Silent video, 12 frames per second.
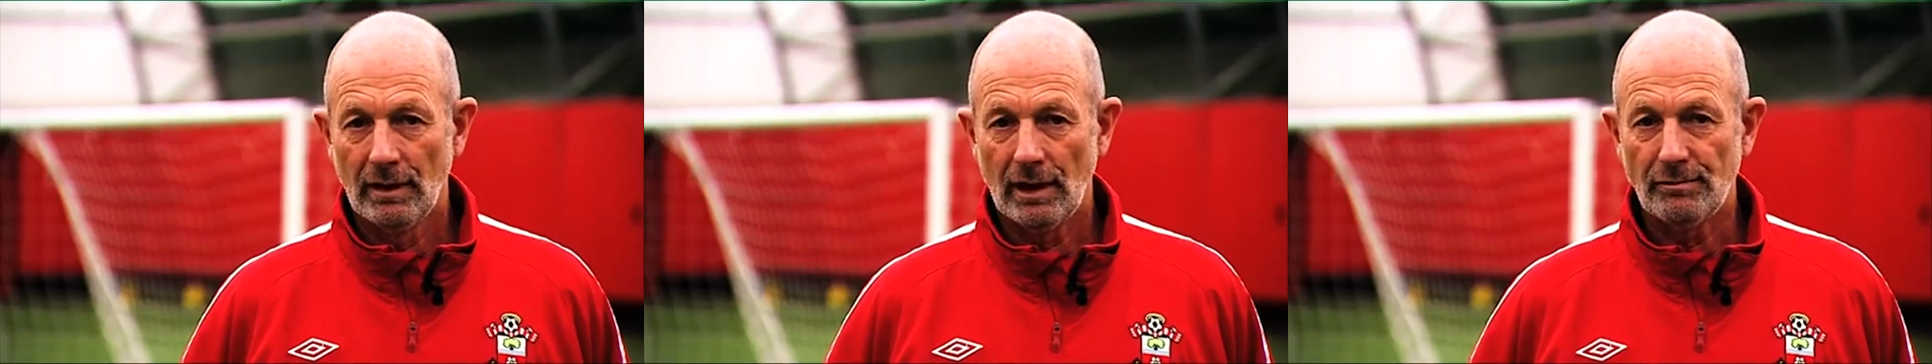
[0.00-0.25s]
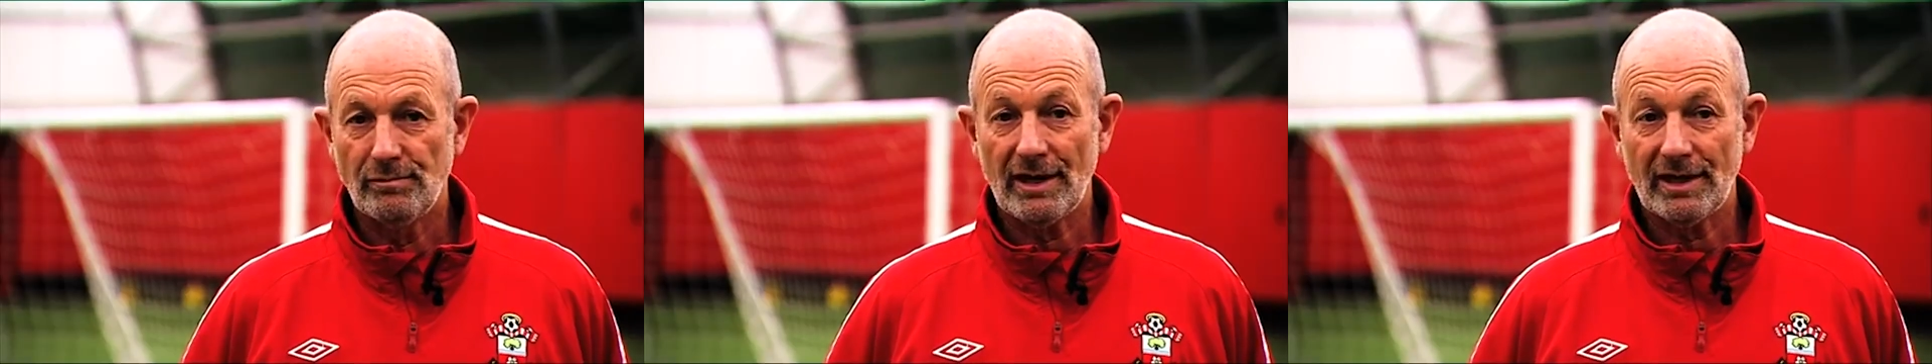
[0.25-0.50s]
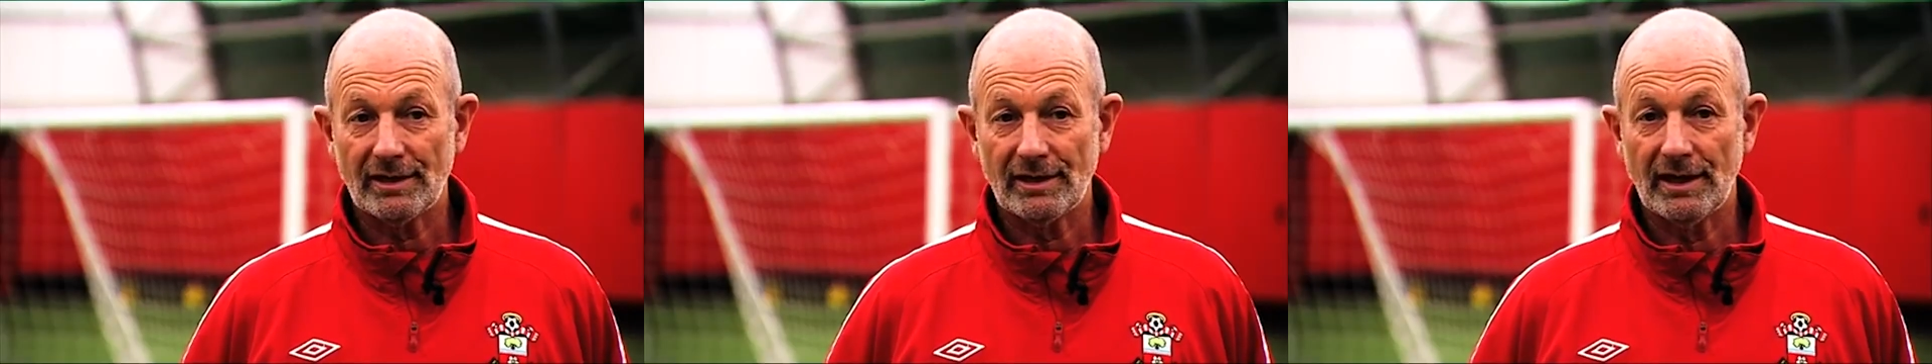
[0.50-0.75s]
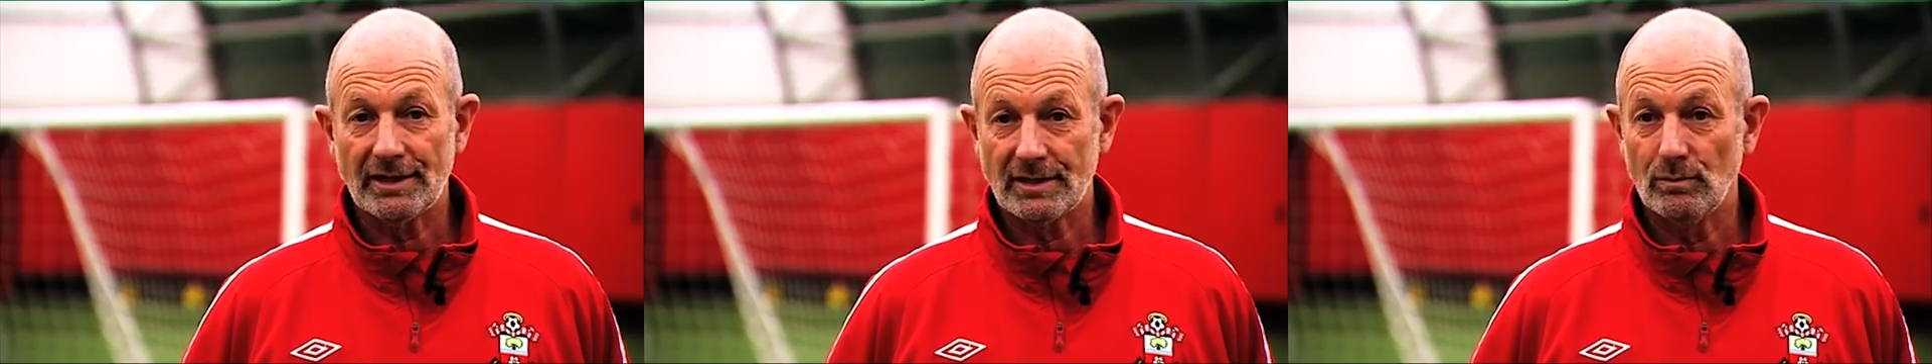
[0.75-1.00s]
and
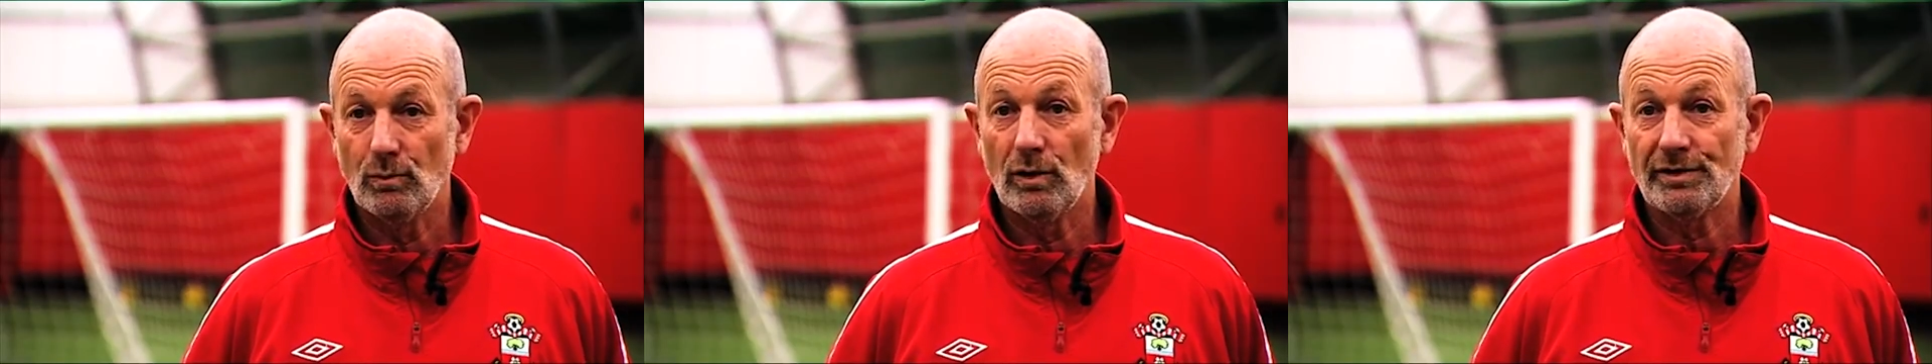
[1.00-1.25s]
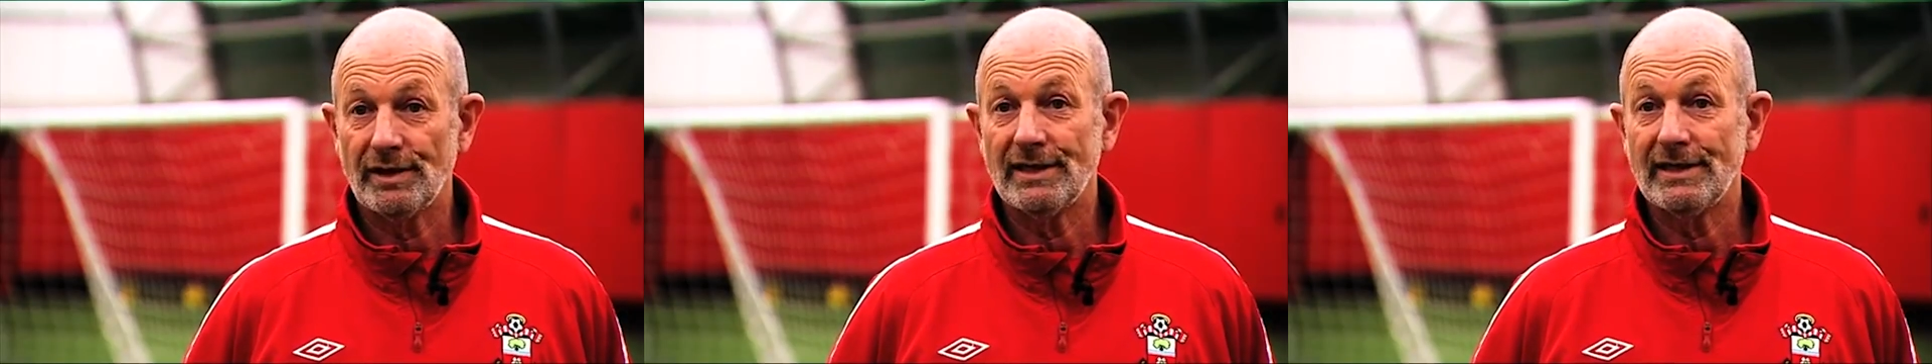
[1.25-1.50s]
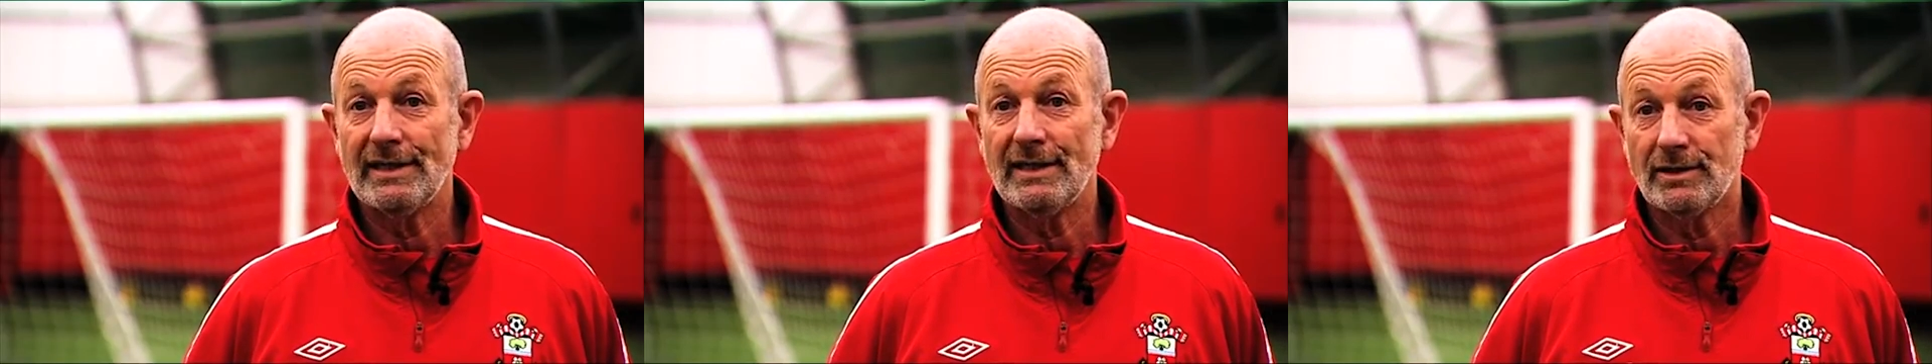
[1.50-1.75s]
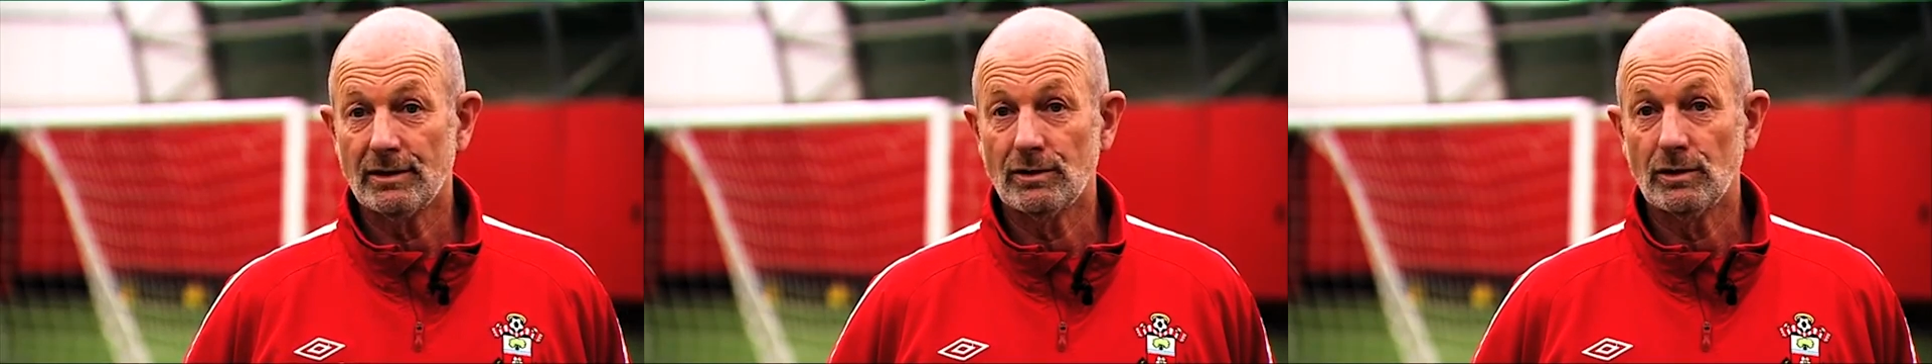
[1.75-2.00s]
recognising what they
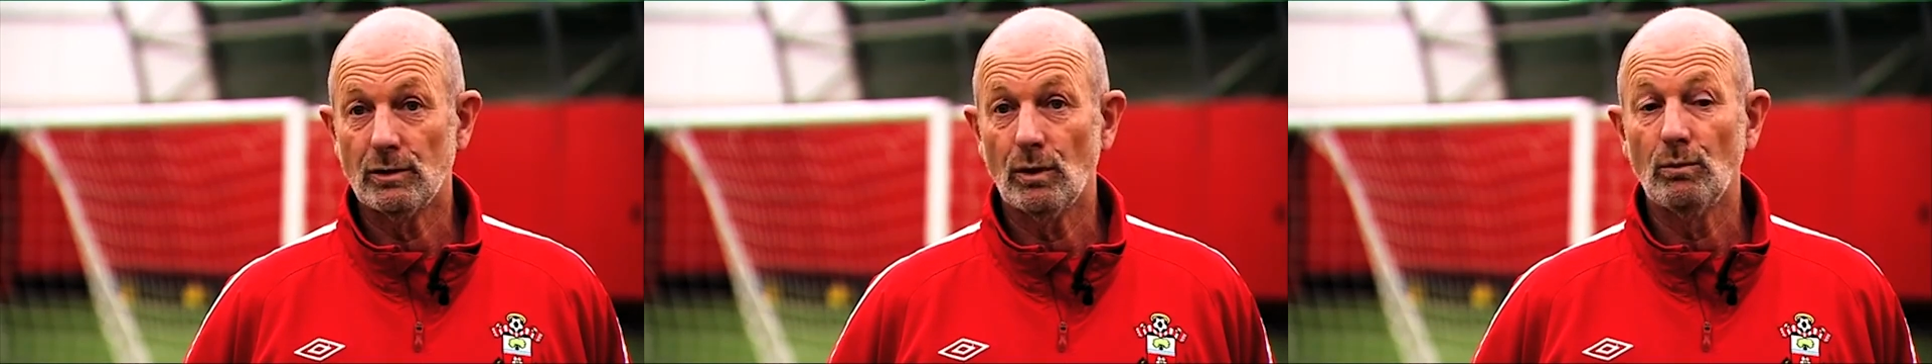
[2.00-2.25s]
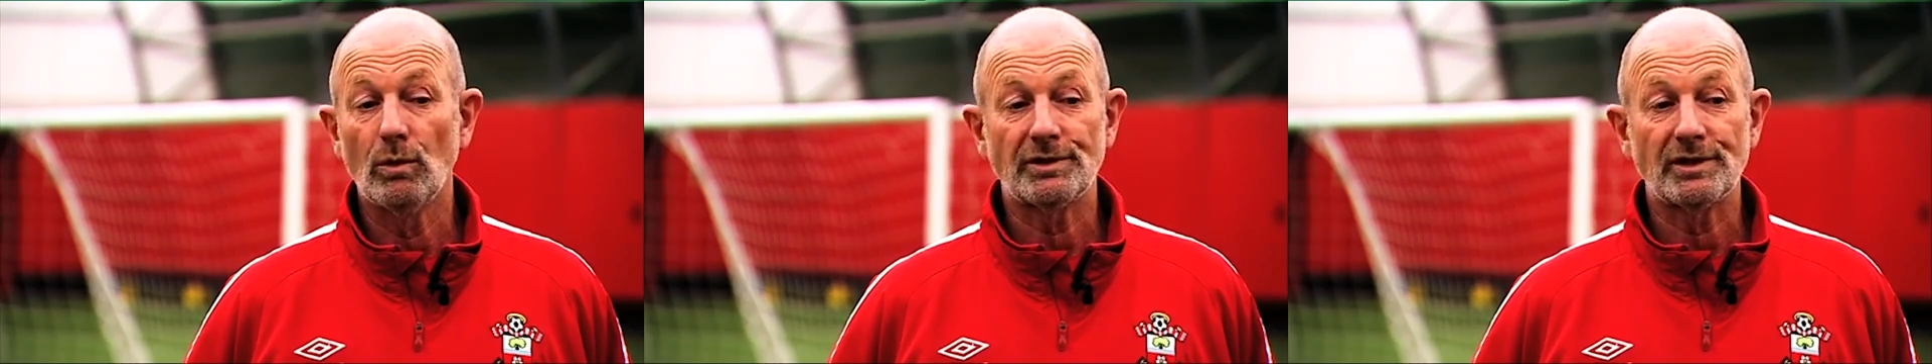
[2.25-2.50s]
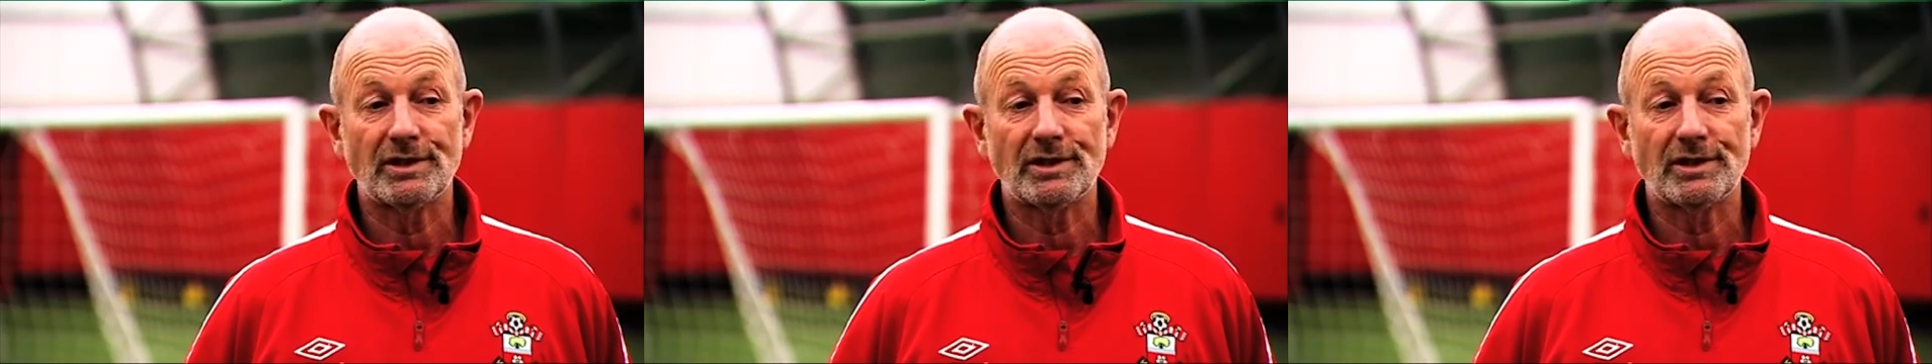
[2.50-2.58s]
need to do and what